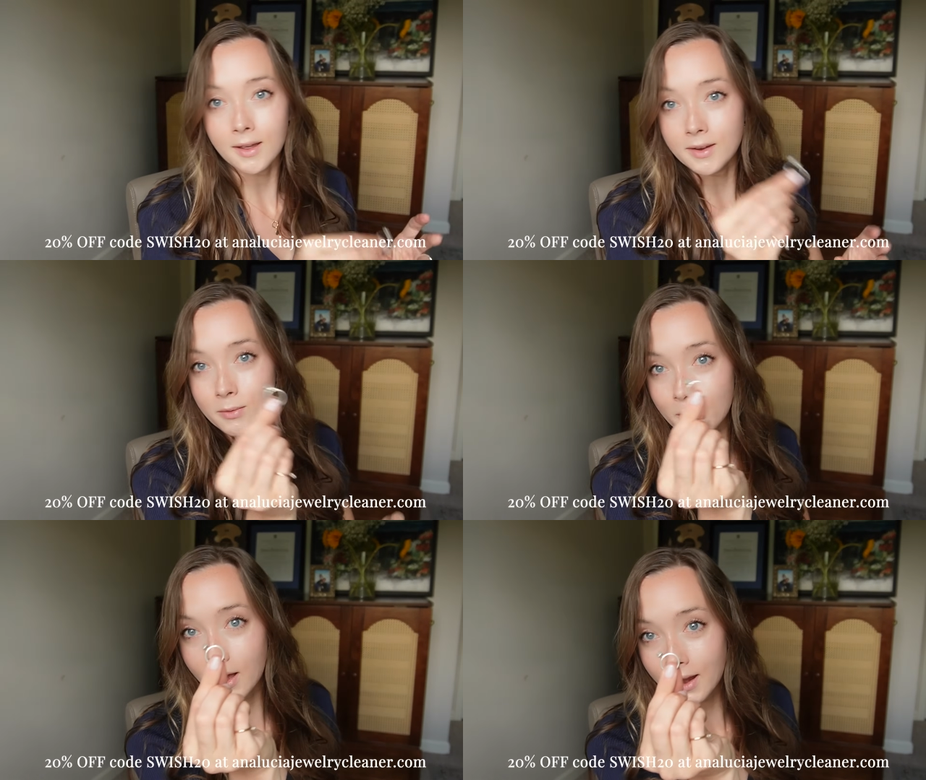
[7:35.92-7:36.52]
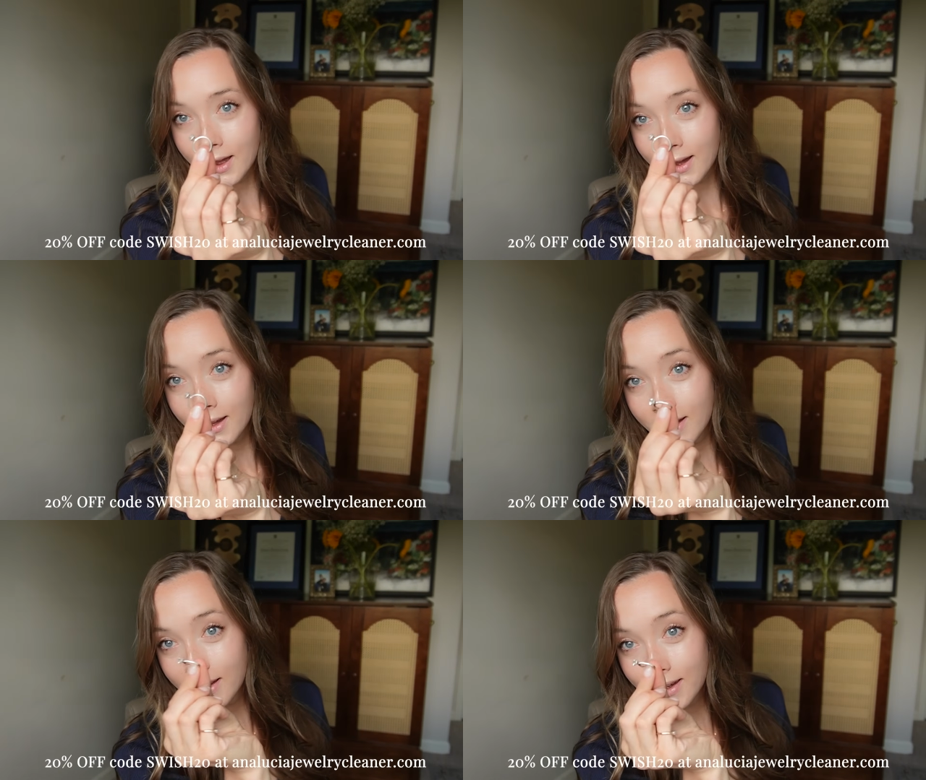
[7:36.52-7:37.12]
And voila.
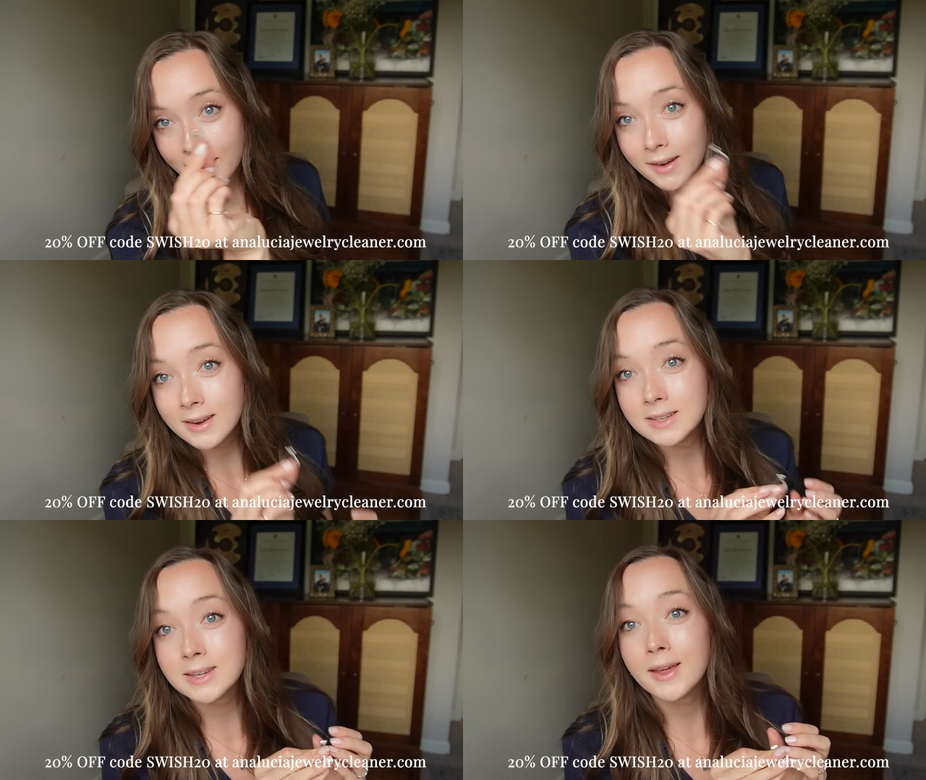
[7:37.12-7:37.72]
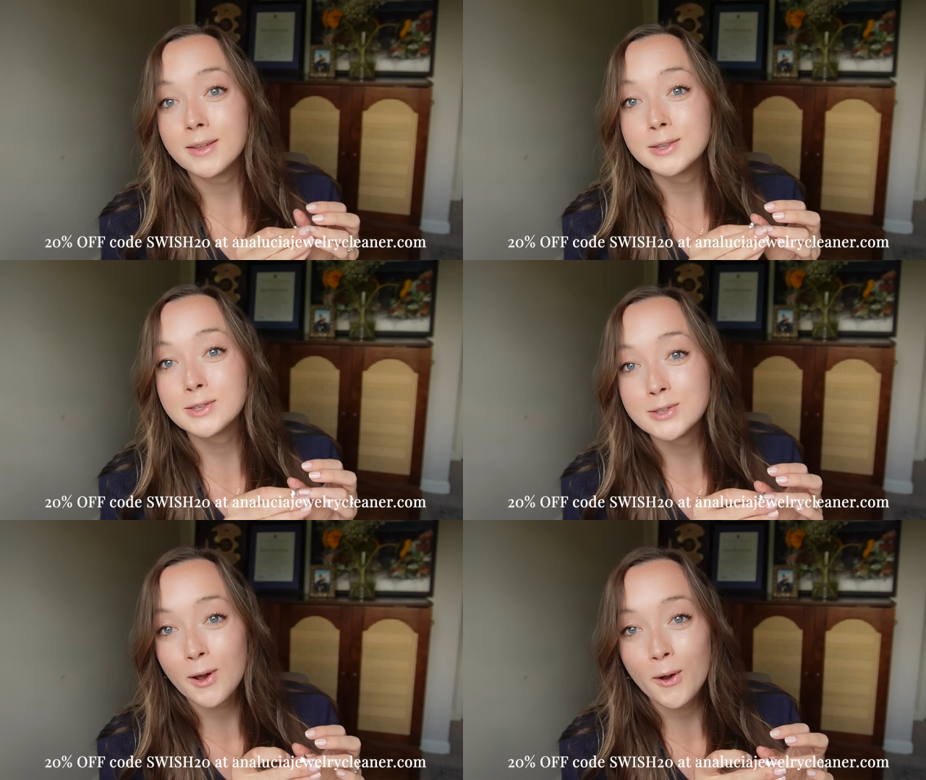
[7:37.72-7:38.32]
It is
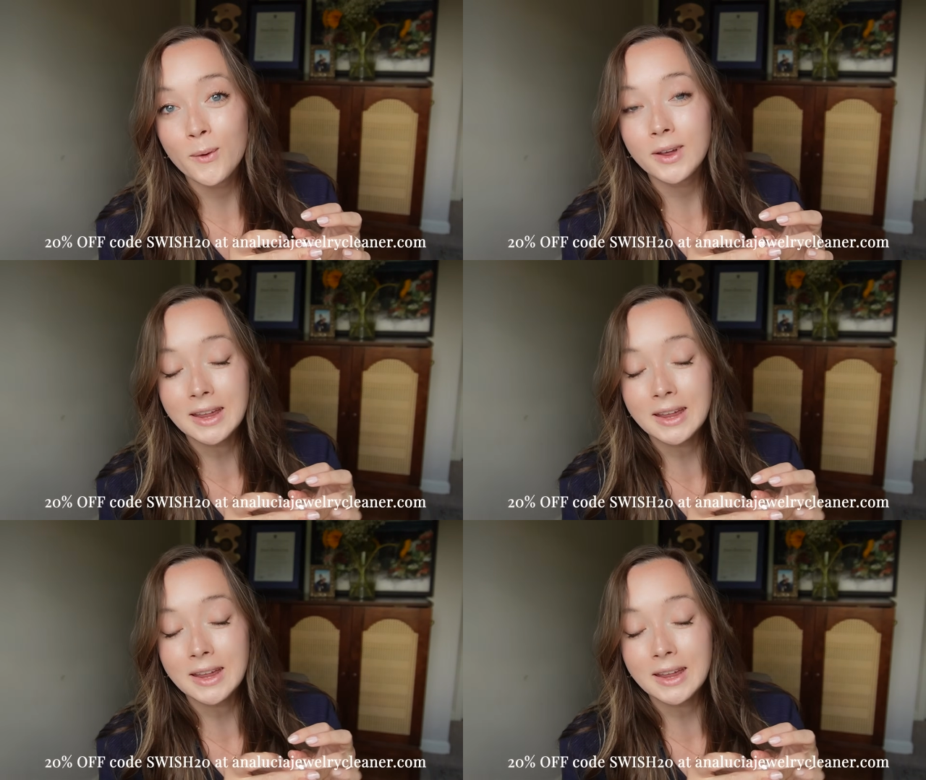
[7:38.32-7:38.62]
so